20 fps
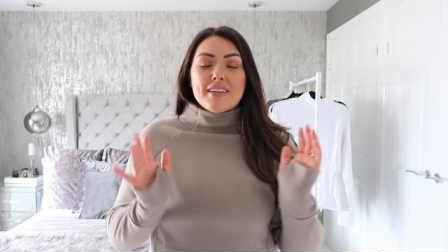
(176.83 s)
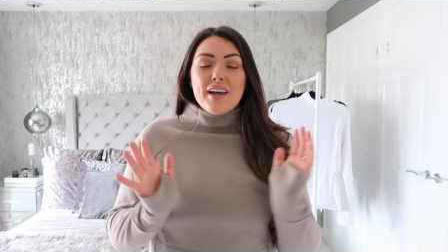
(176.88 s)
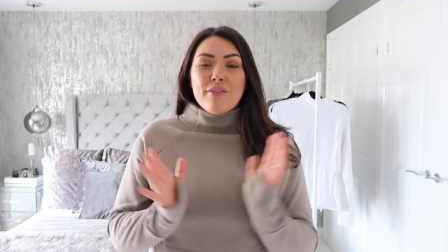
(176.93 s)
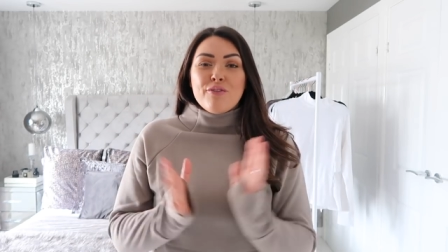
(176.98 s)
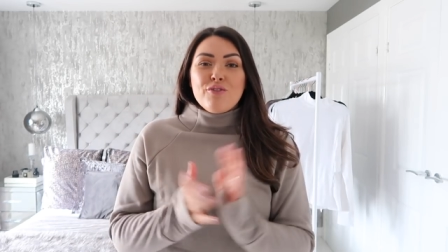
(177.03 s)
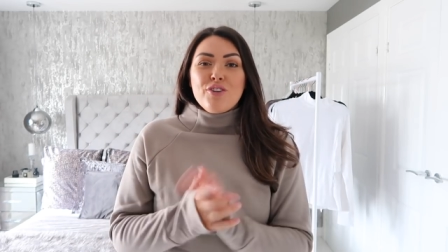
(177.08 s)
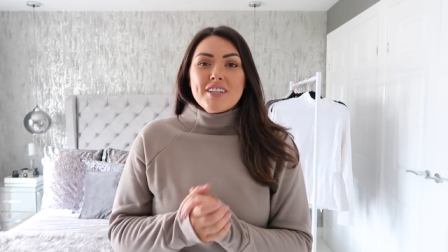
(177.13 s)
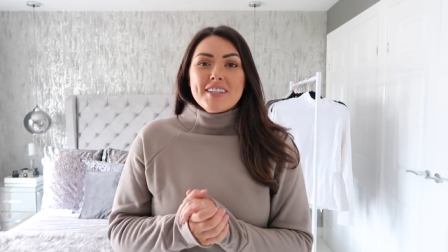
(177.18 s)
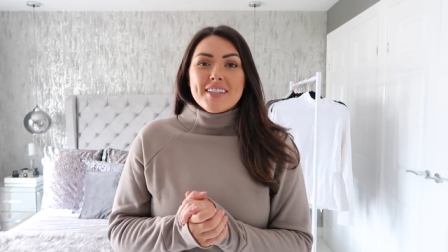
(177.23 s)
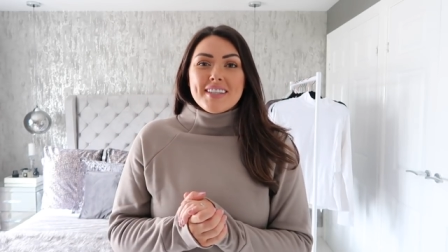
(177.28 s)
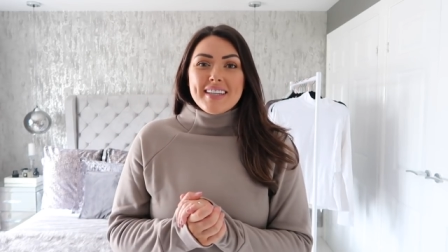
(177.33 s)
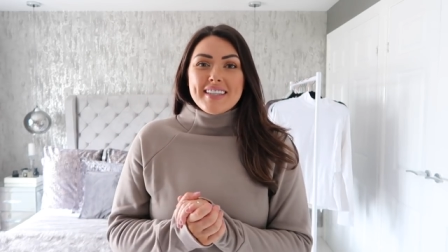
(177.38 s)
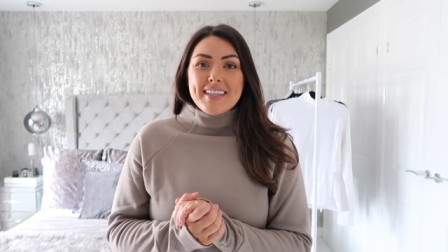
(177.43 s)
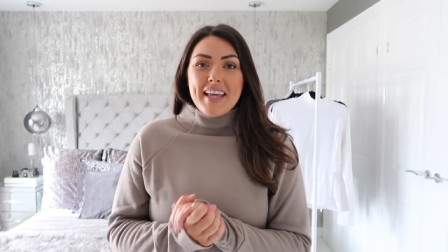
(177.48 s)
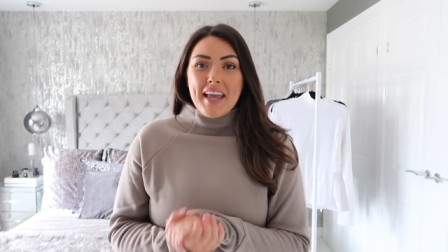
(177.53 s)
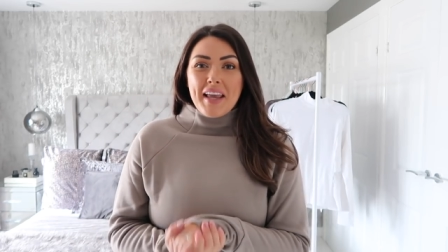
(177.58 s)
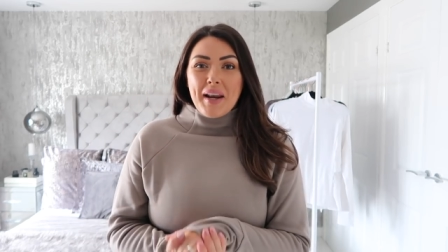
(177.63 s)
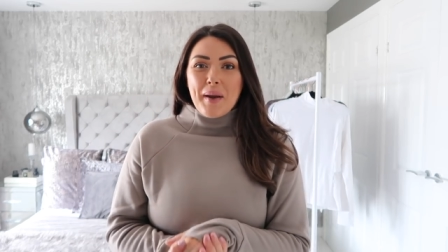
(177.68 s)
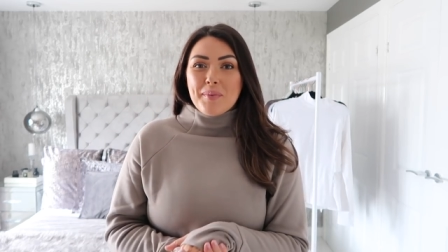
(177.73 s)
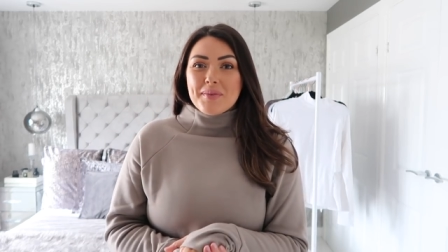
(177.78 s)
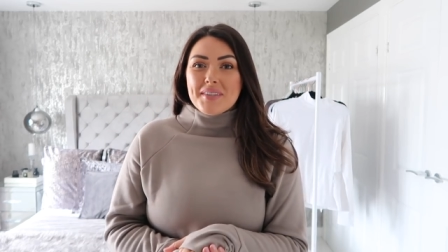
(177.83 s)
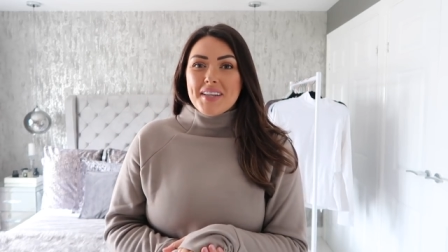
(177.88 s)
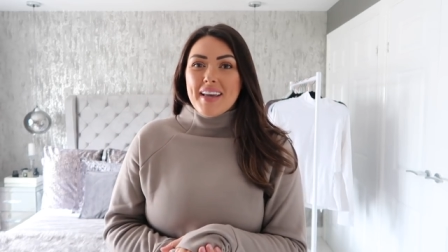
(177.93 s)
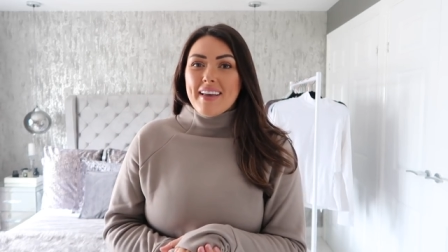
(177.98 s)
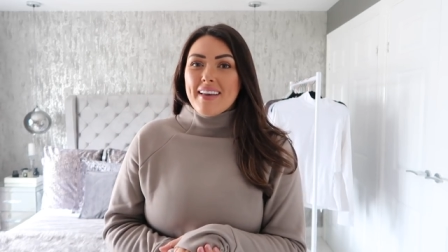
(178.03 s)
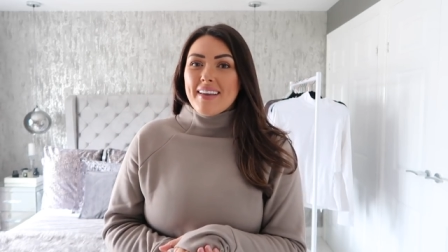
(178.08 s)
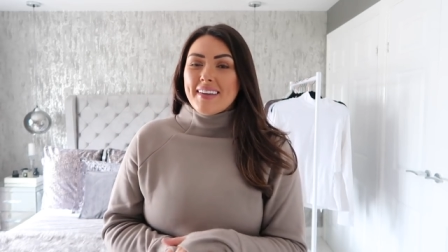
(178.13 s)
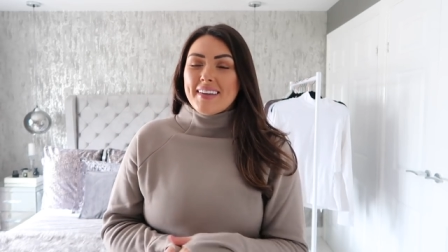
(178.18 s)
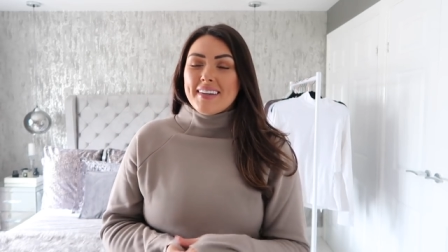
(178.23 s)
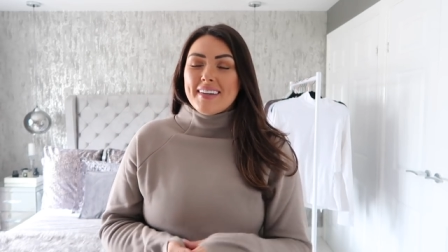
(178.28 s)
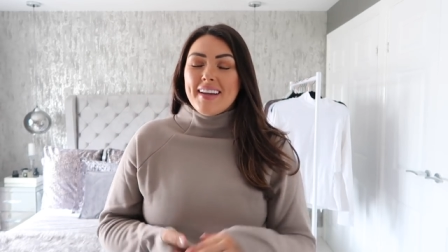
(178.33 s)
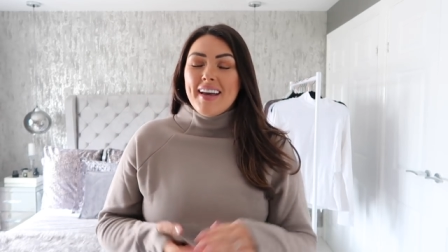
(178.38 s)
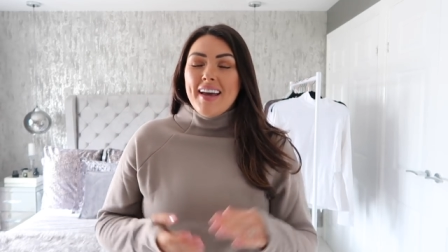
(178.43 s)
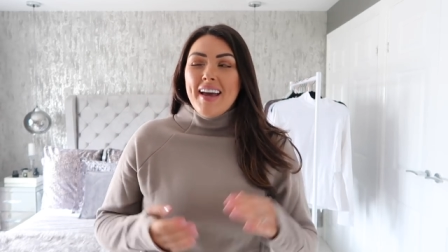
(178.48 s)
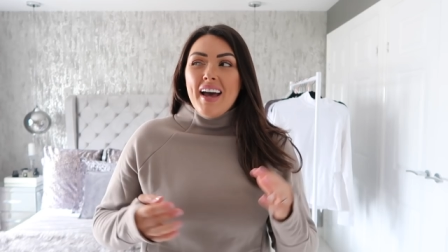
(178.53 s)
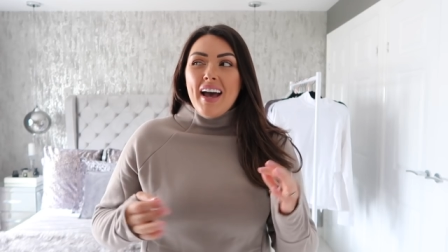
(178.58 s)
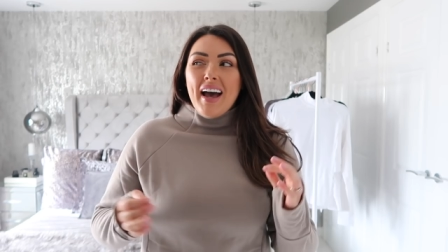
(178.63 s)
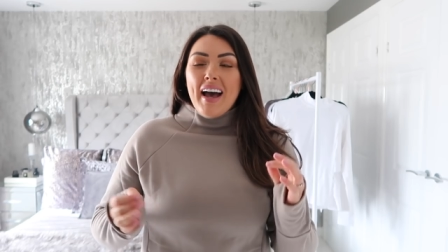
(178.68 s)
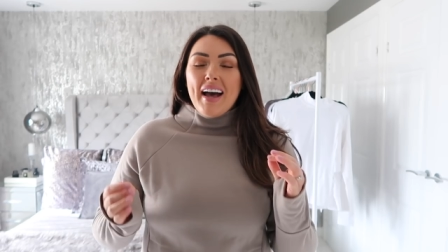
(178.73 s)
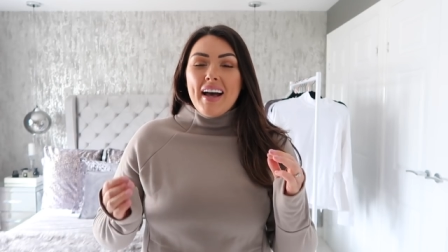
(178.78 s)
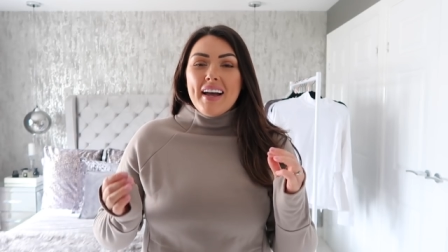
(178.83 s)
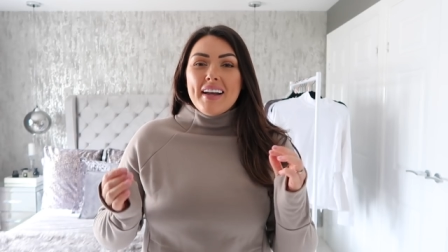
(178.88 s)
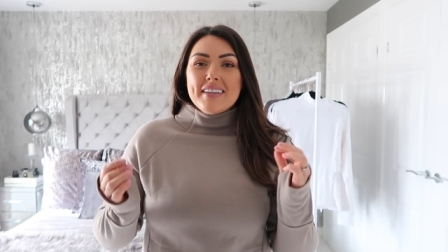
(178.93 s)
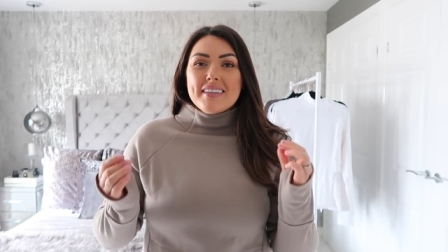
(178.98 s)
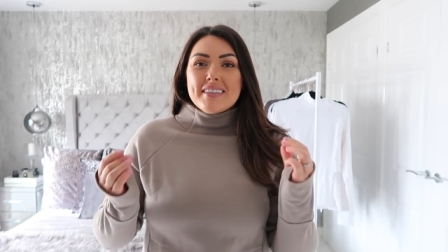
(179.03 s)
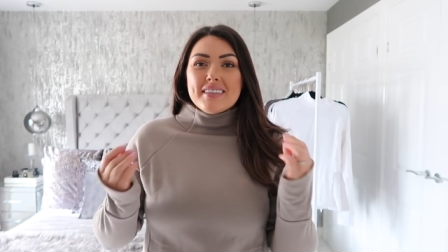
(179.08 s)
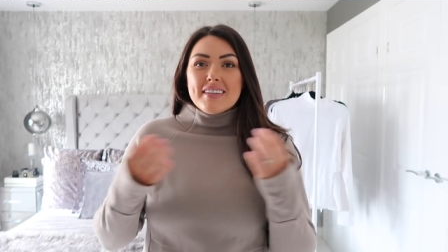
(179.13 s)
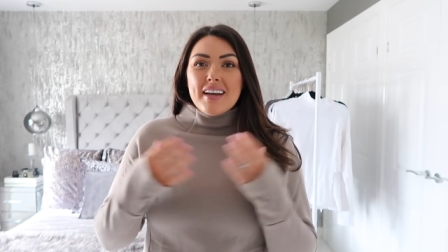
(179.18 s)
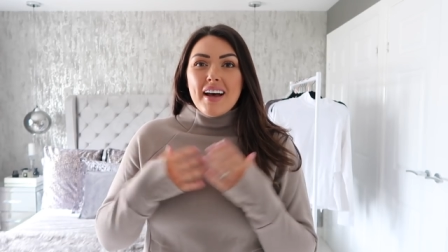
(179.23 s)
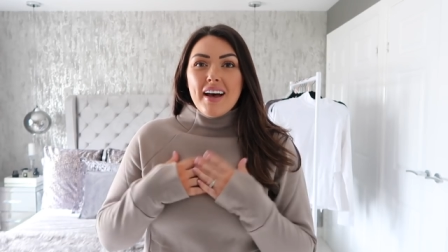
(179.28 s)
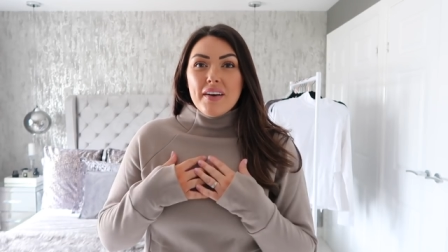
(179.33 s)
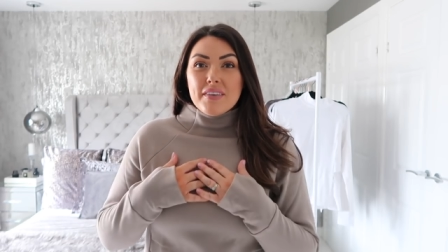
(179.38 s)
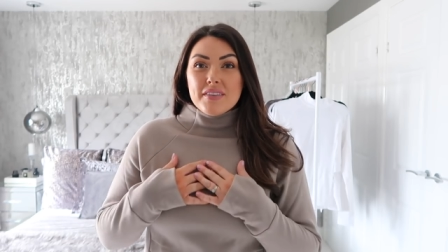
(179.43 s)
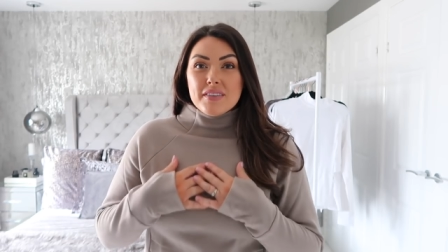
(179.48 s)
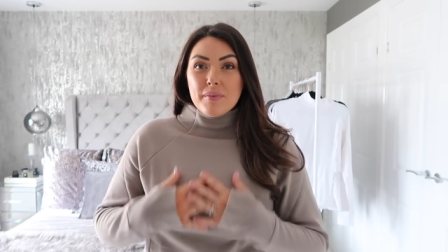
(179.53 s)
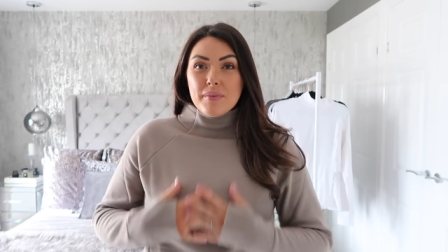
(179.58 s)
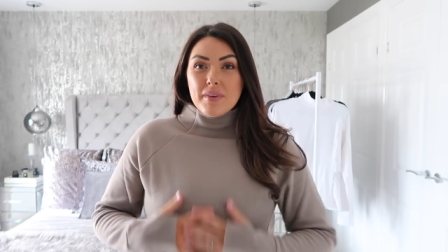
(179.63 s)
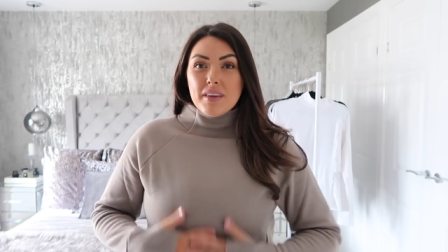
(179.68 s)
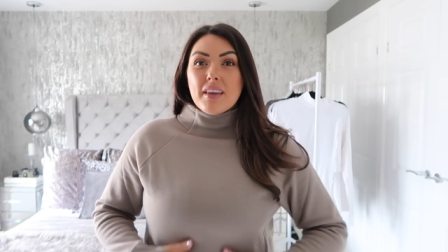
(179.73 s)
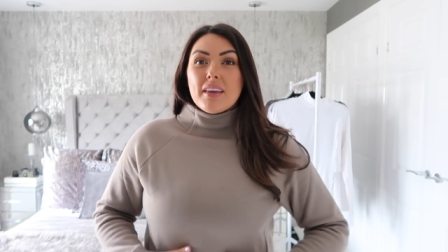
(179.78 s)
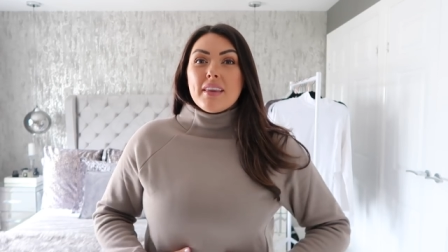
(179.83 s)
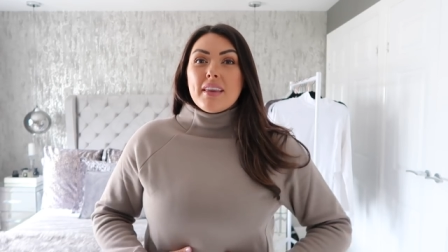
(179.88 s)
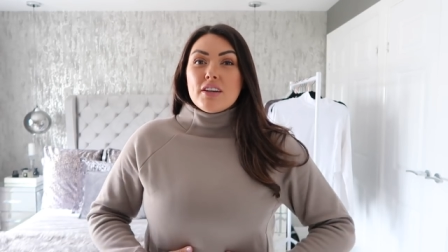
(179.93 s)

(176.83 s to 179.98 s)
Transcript: I've recently taken up cycling and to have something like